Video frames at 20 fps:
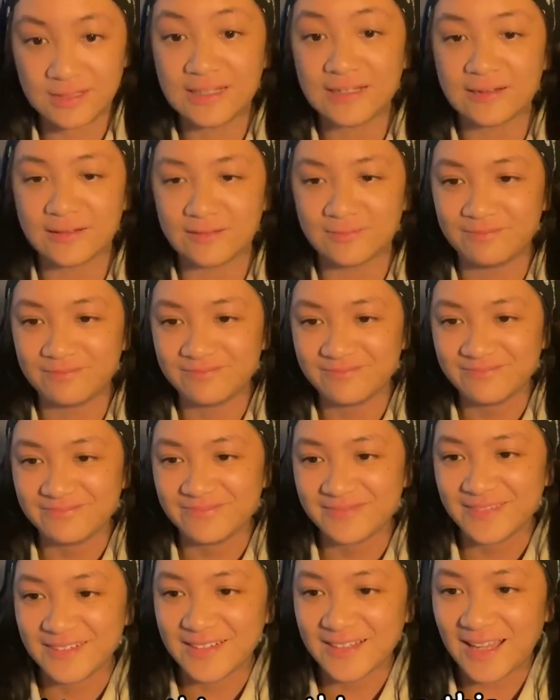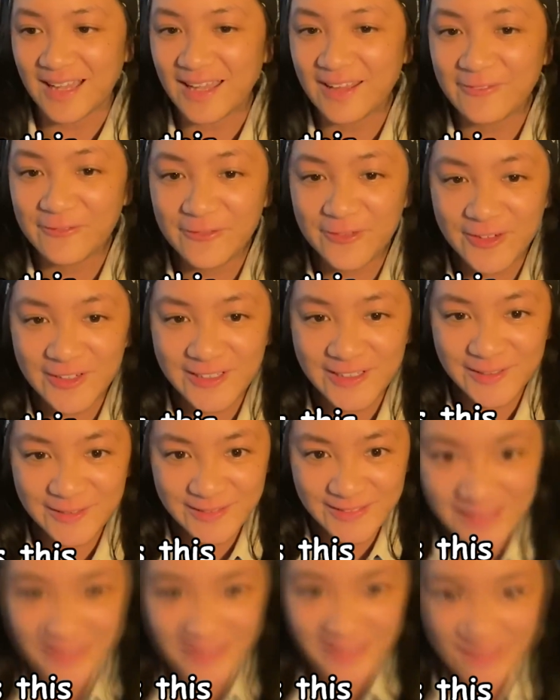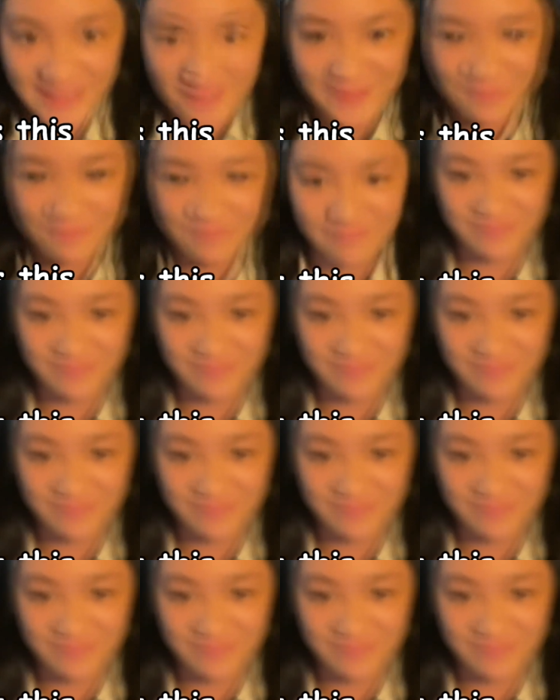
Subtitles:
Deena. I forgot her name.